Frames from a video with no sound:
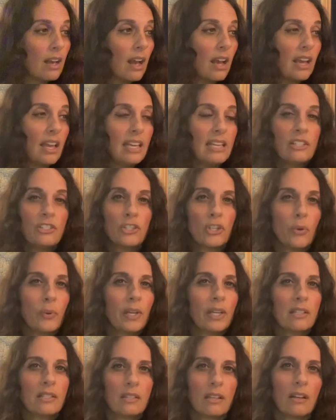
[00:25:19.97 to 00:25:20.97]
He's showing
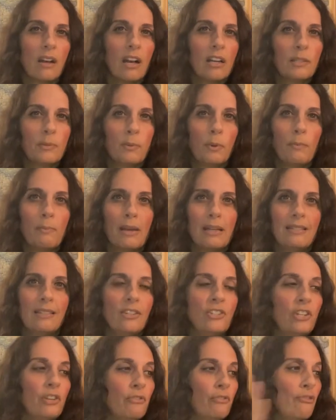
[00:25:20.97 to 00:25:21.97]
us the gospel message
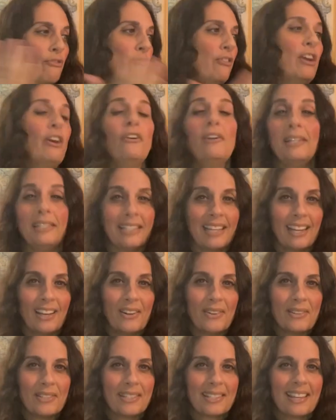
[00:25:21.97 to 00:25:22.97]
in fairy
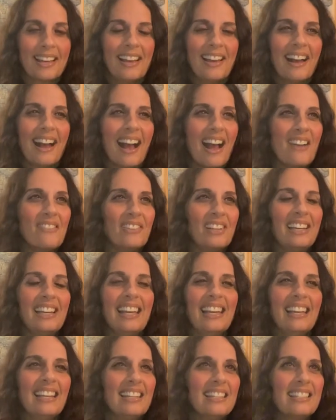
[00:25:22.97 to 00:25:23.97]
tales. I mean,
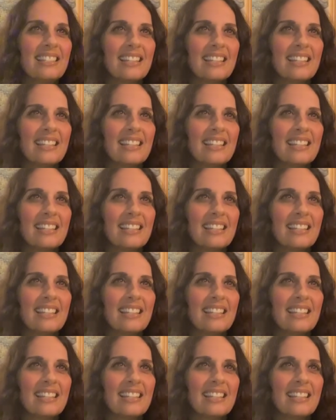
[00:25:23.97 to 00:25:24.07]
it is